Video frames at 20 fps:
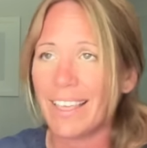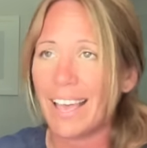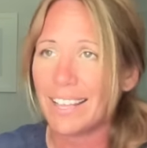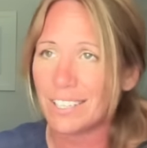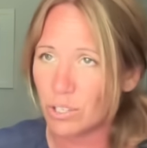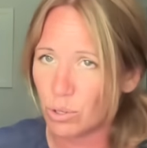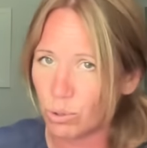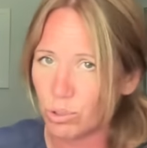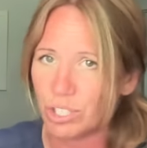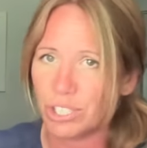
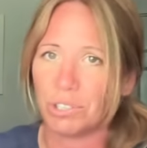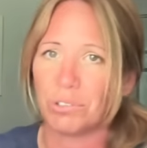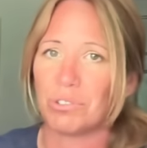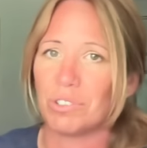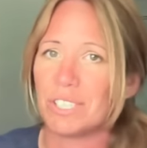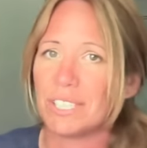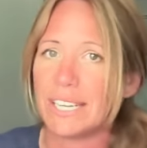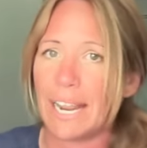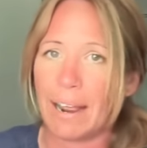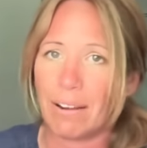That's your
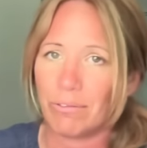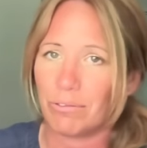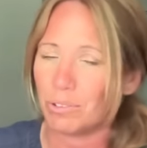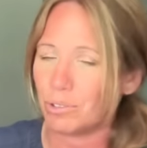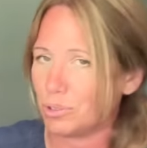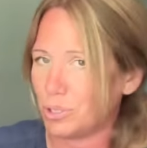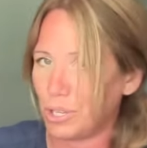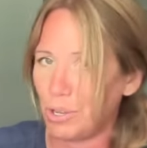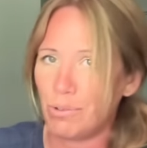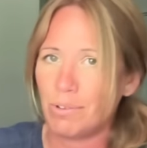children's
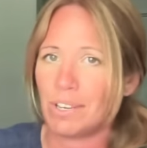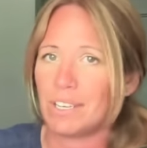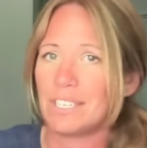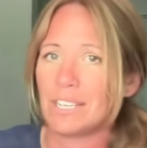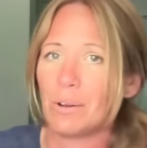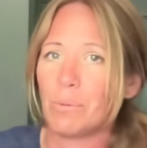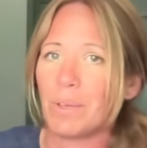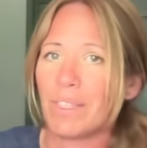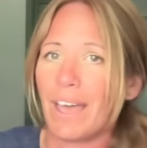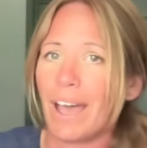downfall. You can
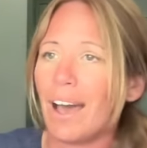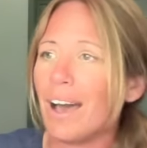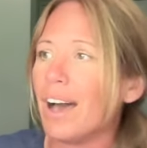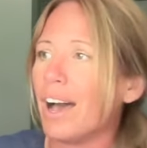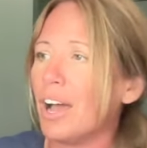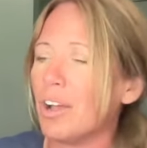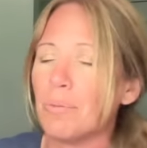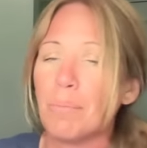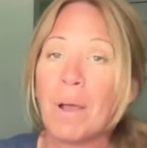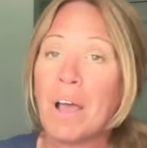deal with that
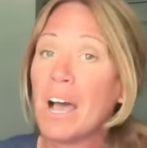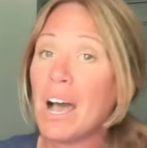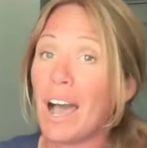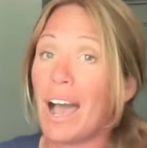at home.